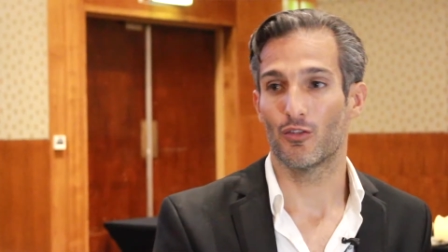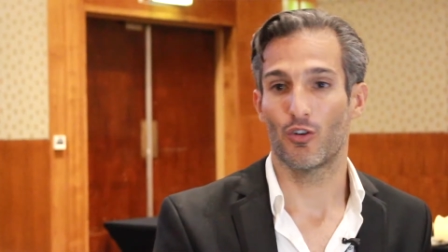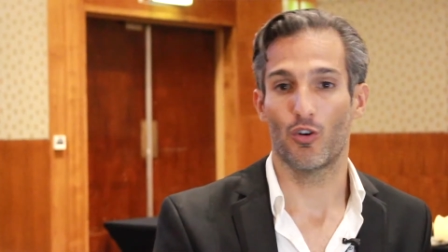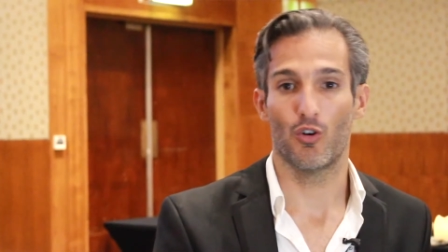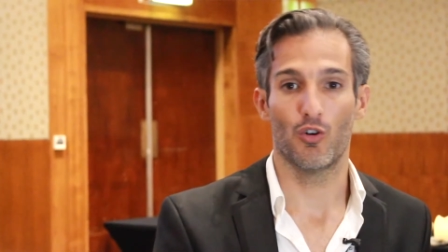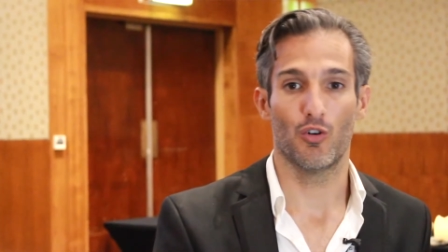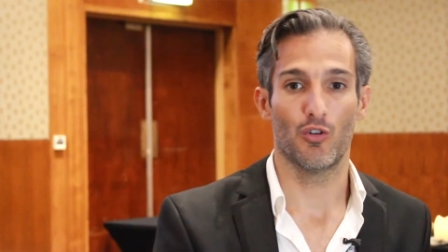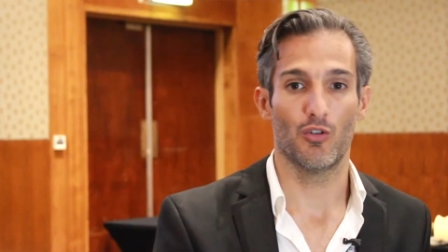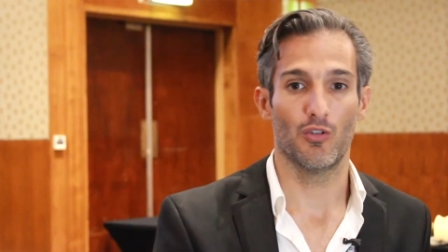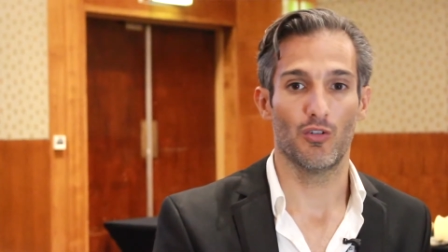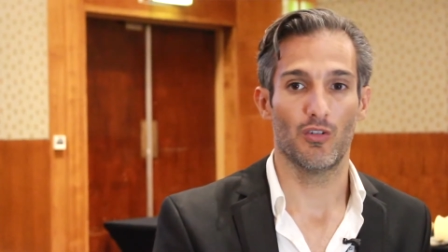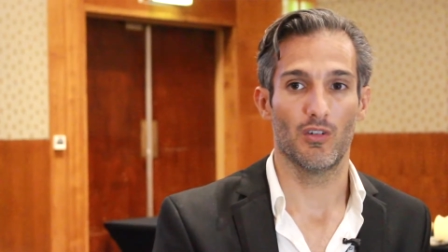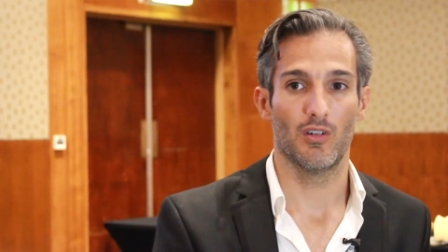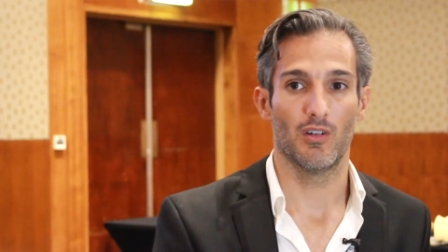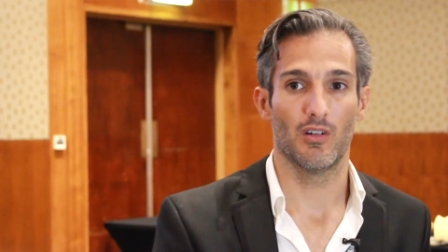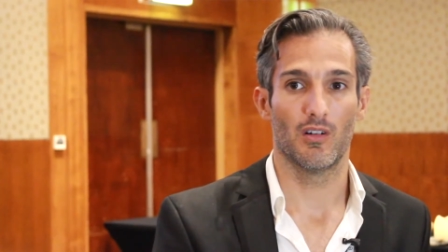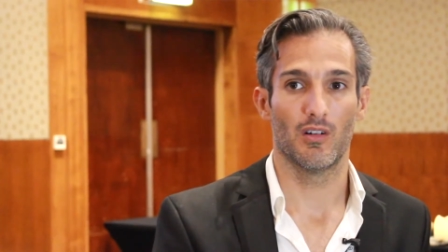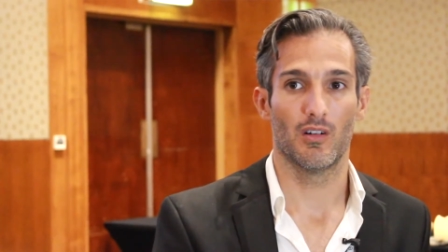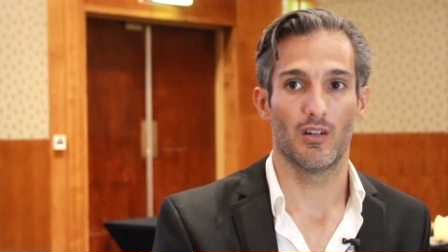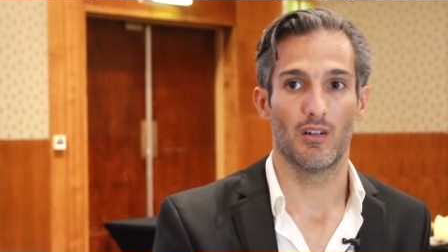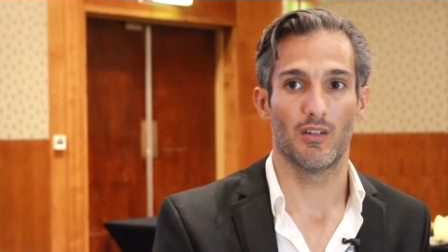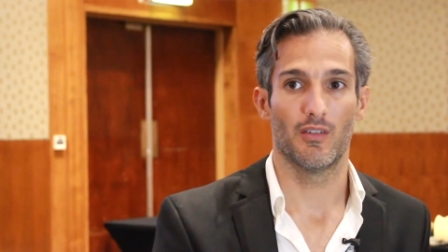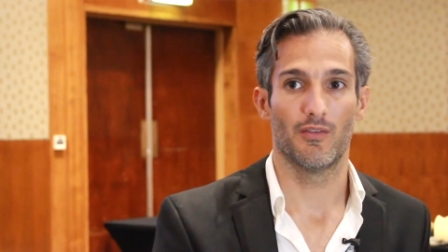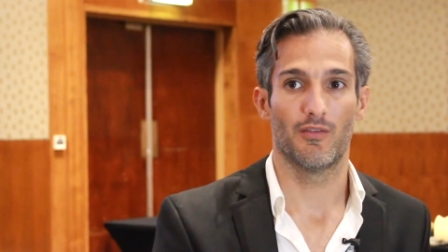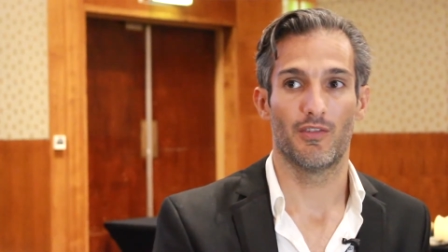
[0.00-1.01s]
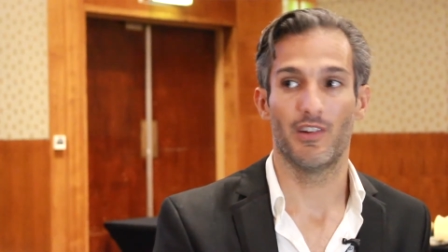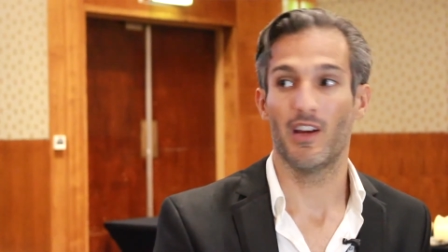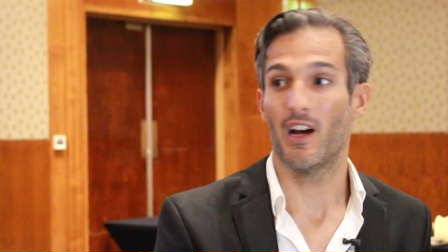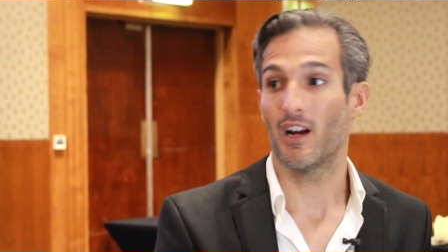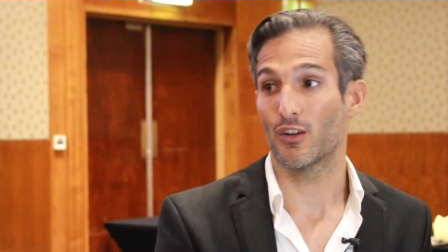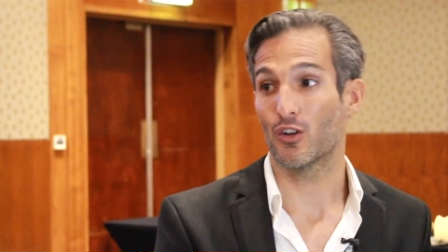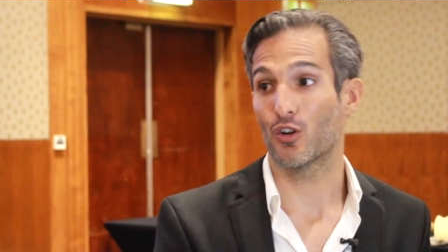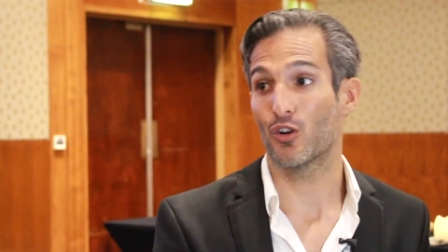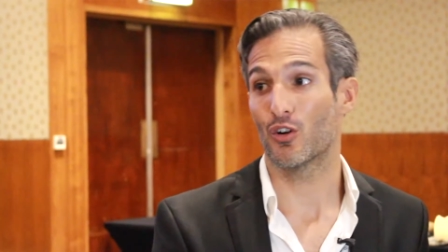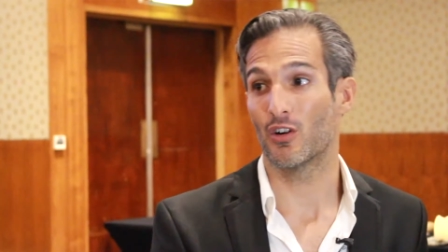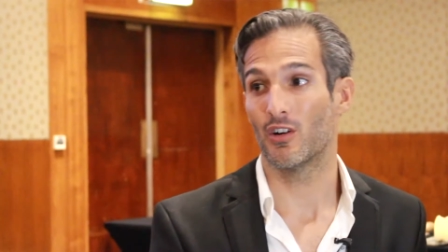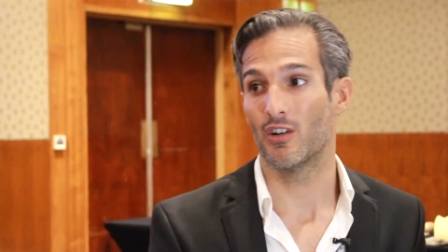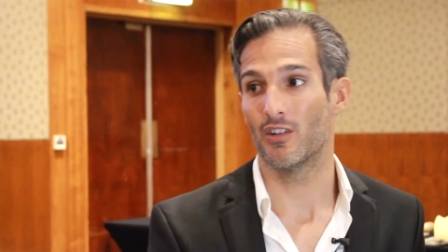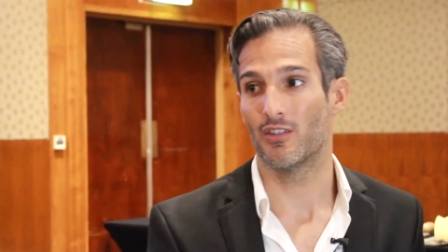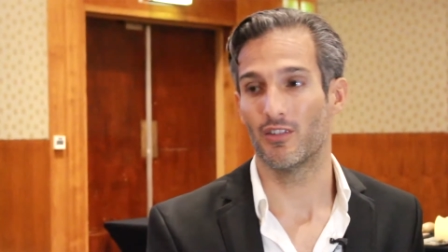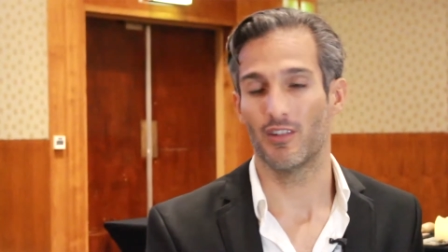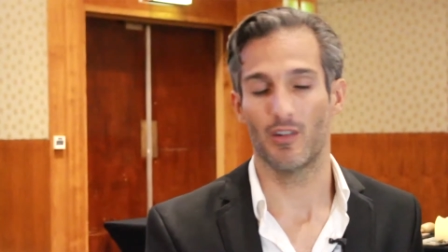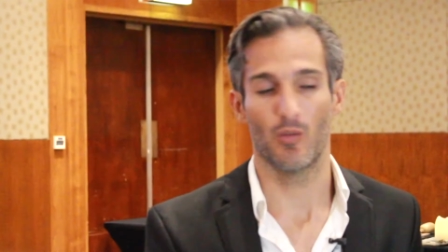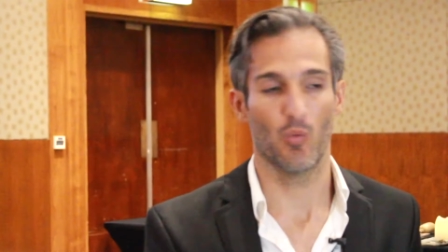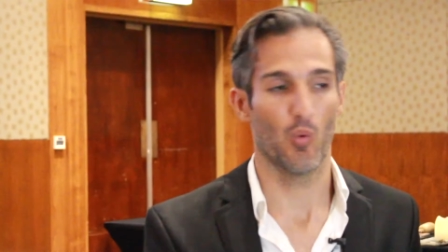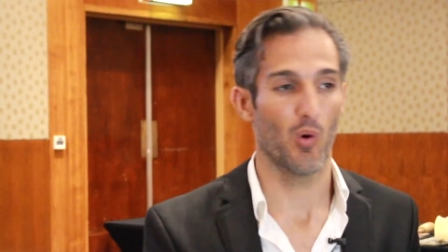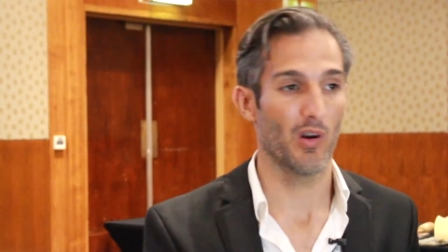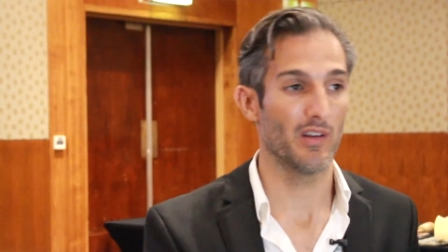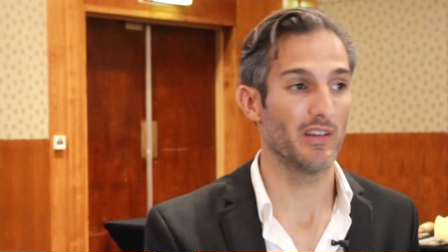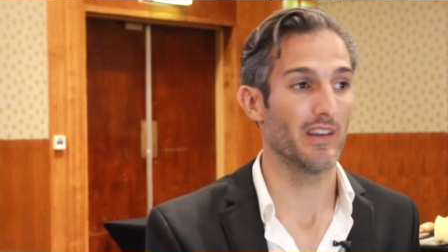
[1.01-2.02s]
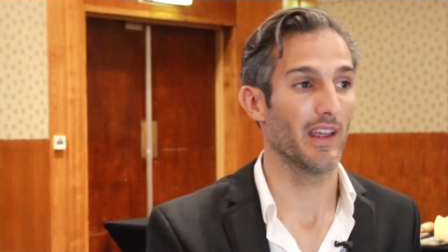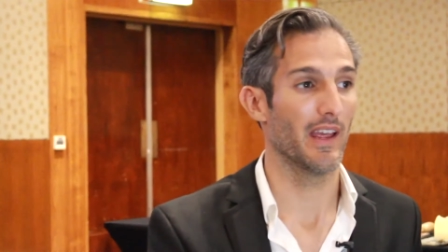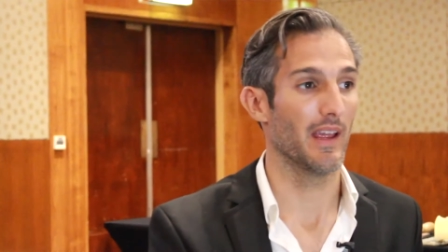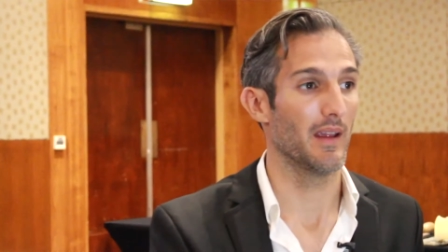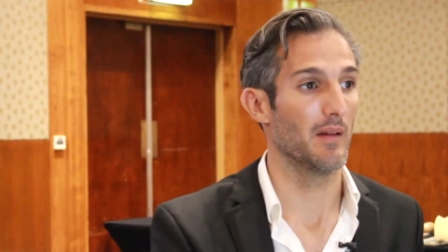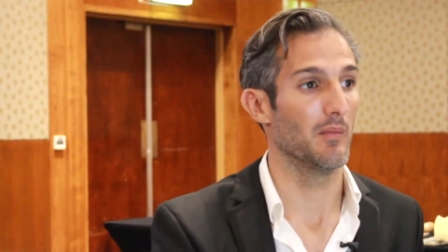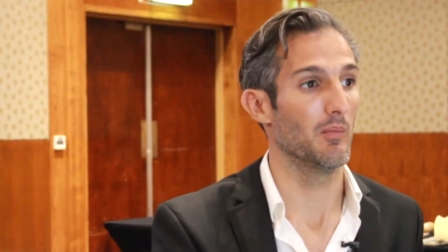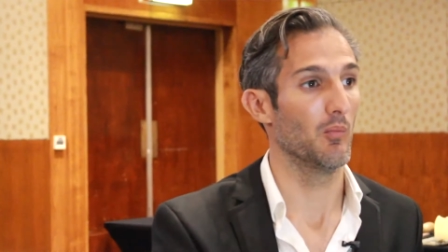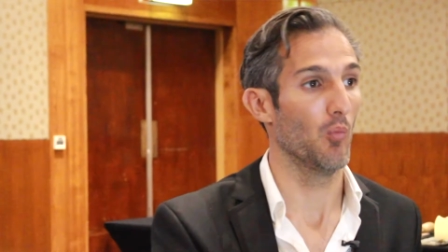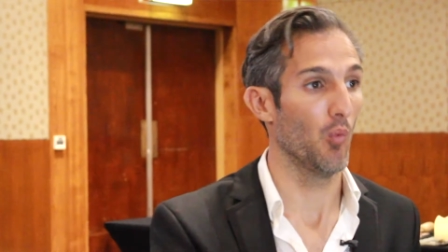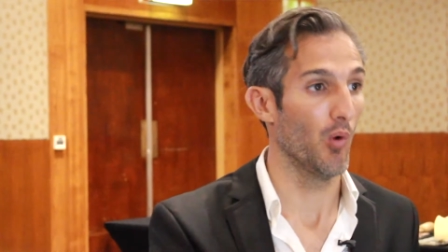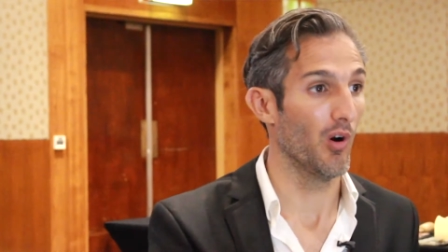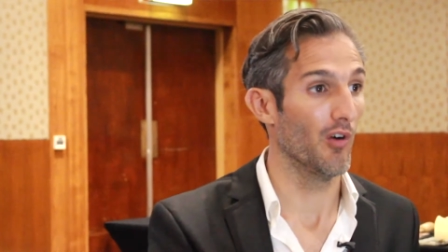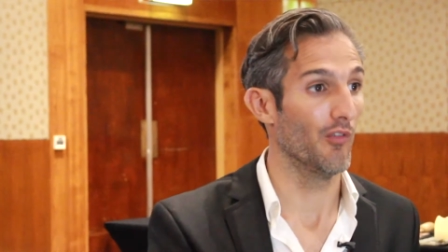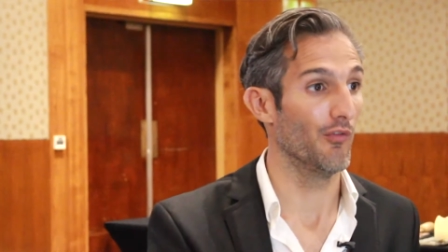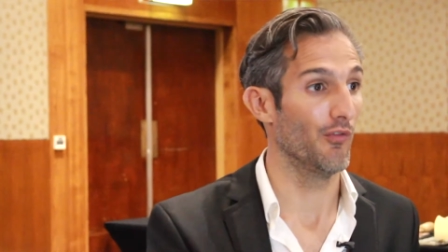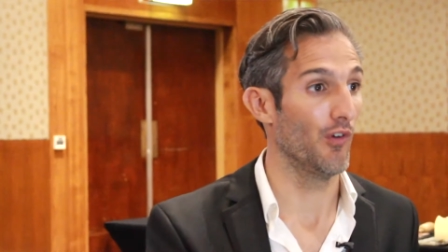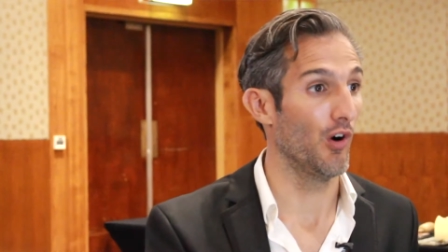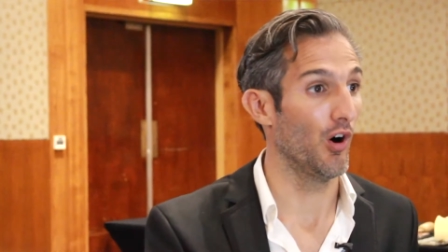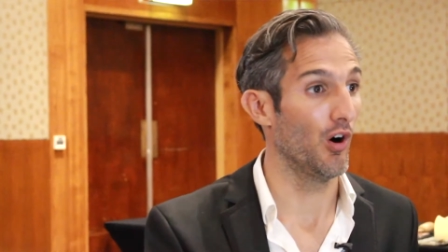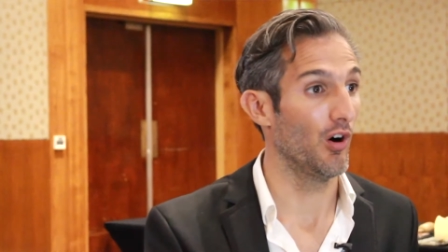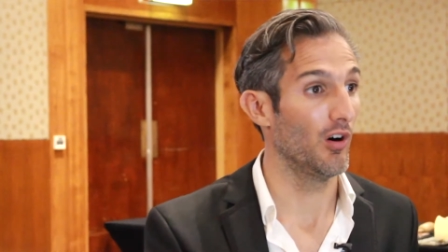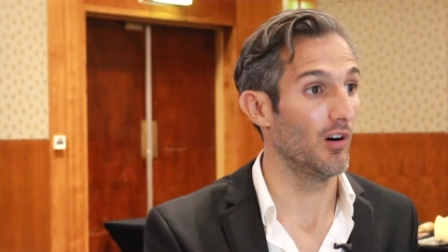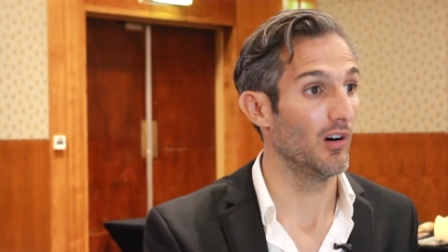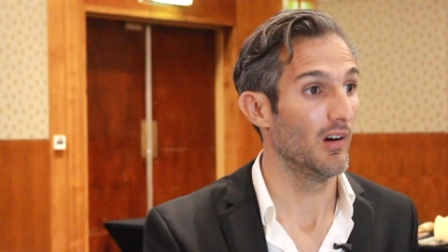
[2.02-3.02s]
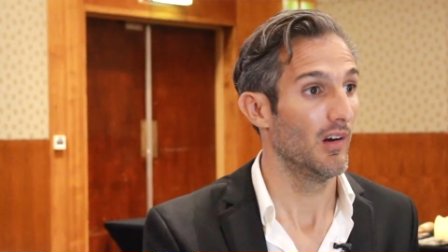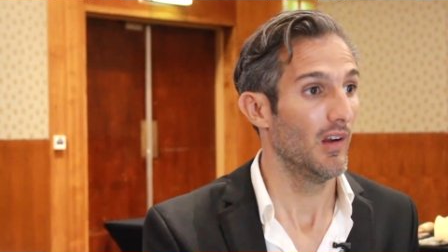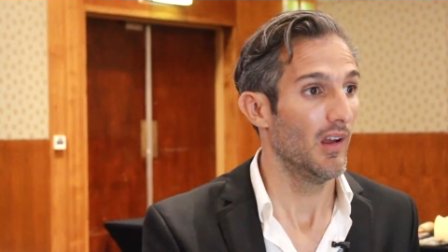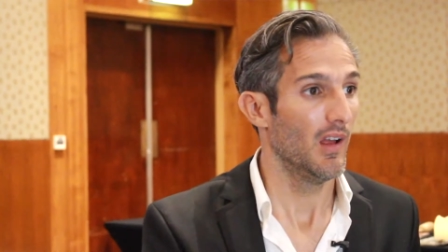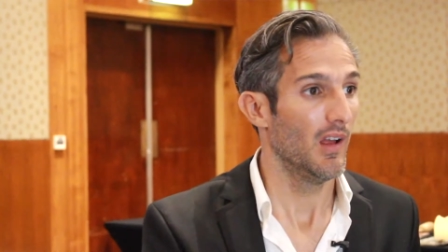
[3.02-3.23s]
whole fiat currency one day will fall.